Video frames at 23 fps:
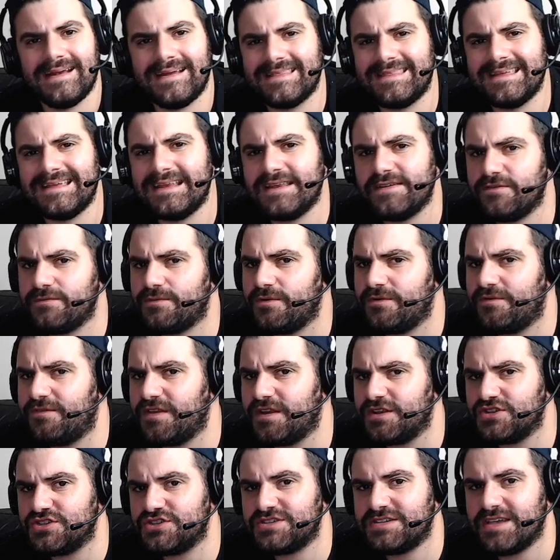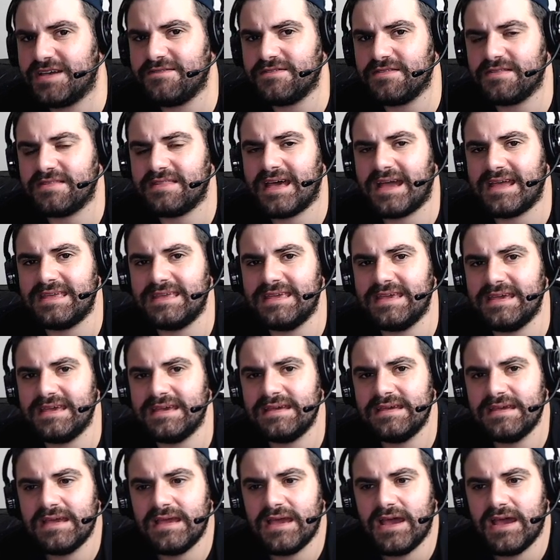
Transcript: I think Liverpool finished seventh that year